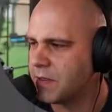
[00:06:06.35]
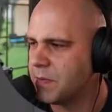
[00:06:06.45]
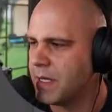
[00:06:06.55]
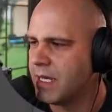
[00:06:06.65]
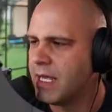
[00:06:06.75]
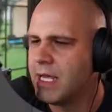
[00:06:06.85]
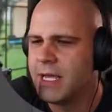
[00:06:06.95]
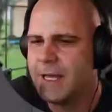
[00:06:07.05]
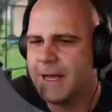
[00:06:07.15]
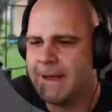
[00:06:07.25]
But
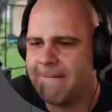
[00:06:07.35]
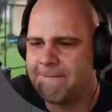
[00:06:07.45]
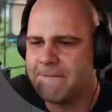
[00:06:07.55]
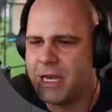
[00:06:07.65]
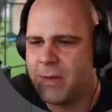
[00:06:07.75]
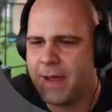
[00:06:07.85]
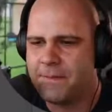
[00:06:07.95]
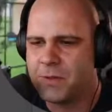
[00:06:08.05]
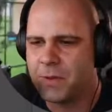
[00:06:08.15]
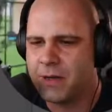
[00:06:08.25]
anyway,
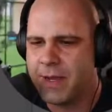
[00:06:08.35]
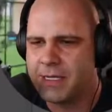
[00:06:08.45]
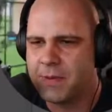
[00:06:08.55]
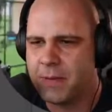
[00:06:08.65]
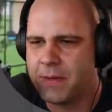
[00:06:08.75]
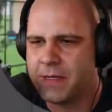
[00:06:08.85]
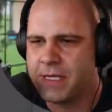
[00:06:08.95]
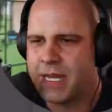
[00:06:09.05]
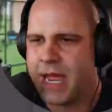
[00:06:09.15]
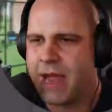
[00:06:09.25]
so we're going to make some thumbnails today.